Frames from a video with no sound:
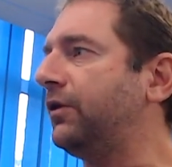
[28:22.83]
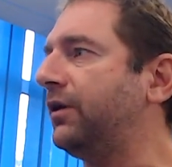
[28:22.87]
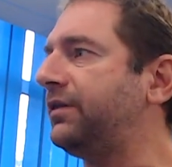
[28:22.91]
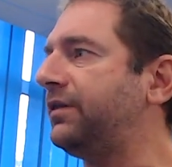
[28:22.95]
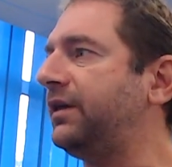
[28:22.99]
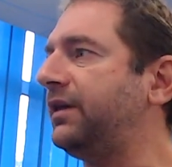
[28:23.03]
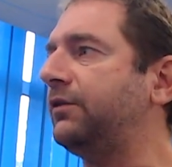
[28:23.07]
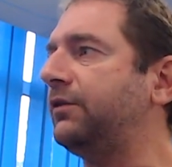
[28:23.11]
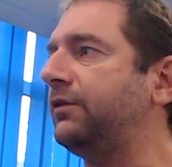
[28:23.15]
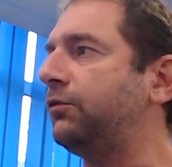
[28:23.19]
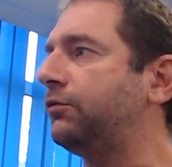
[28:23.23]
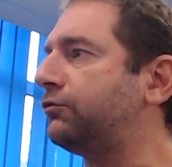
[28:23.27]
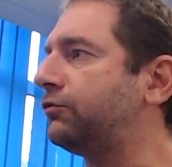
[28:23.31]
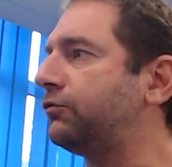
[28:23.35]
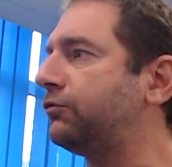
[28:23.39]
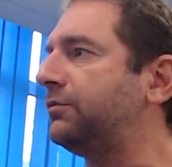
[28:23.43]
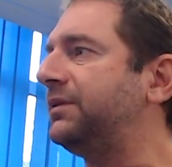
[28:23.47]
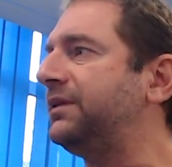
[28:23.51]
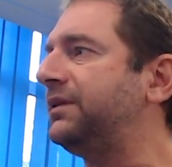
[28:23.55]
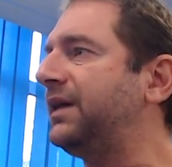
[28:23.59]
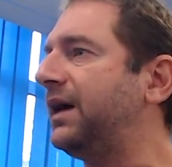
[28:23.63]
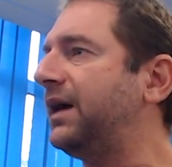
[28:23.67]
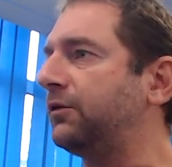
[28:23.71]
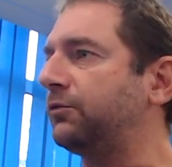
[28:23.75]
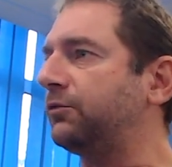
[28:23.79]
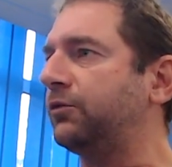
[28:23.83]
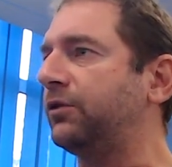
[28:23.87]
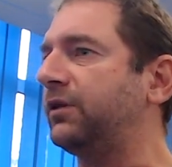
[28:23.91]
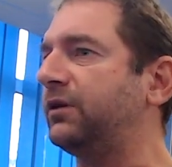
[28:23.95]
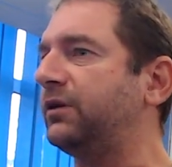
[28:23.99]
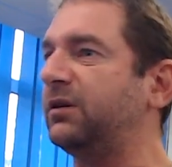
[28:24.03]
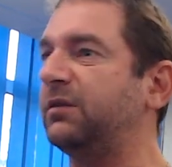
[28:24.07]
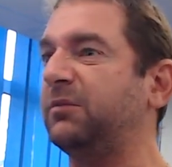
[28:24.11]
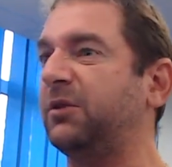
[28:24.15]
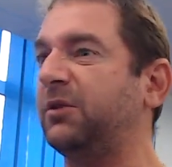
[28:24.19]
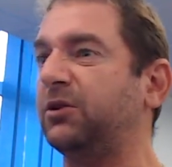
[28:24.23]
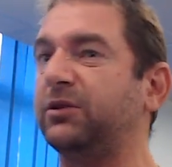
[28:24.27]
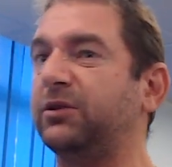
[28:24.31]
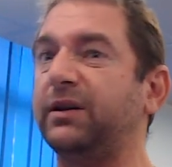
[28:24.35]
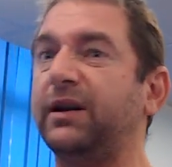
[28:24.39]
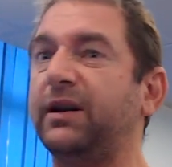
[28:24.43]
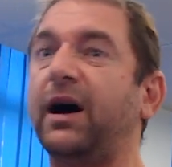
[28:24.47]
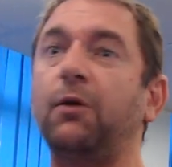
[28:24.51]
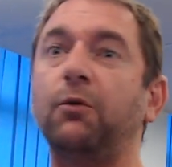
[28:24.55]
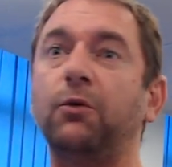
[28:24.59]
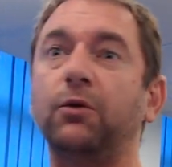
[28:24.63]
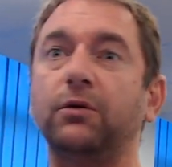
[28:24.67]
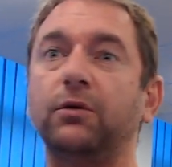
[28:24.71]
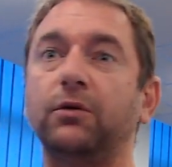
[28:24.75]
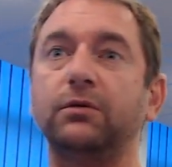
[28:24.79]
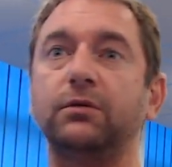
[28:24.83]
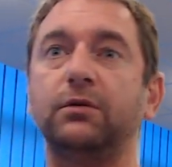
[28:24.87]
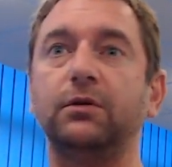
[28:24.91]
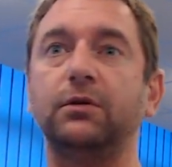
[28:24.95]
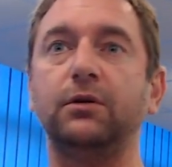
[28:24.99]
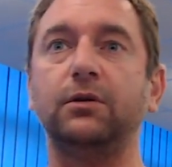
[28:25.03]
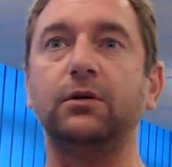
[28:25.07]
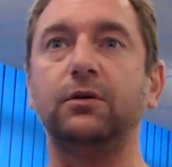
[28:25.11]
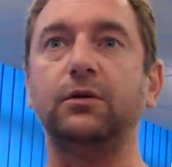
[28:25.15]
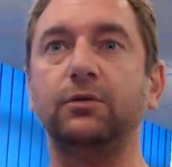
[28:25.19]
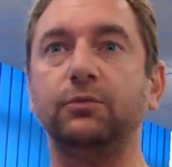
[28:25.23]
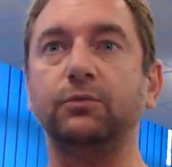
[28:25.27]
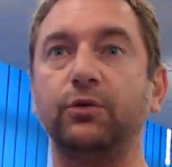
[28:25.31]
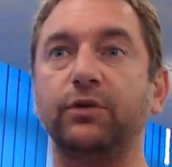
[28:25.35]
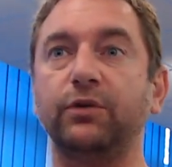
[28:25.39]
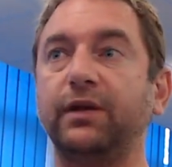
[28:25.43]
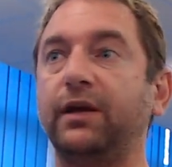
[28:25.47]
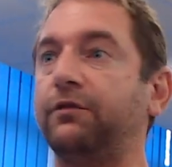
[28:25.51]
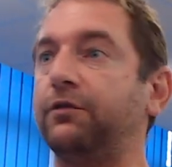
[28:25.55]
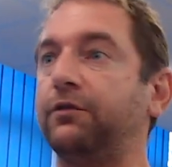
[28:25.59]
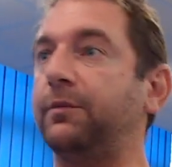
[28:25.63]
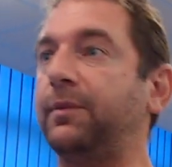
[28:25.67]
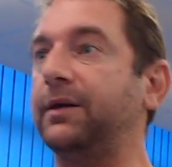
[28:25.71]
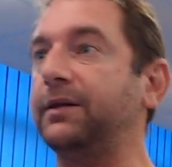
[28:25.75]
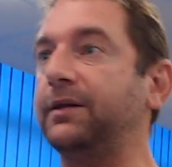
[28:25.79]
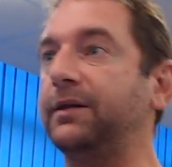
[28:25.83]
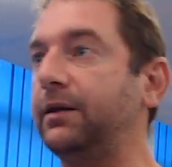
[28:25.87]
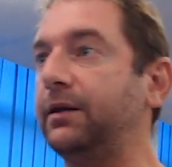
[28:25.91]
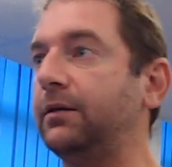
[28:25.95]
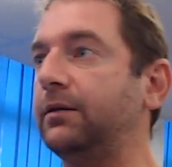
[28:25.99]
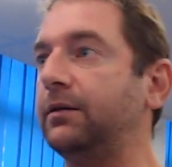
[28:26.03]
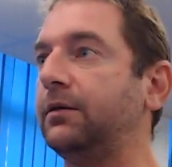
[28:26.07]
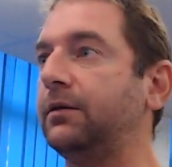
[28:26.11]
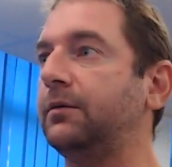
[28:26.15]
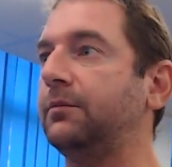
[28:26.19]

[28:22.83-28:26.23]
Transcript: I think we should be done within about an hour with everybody.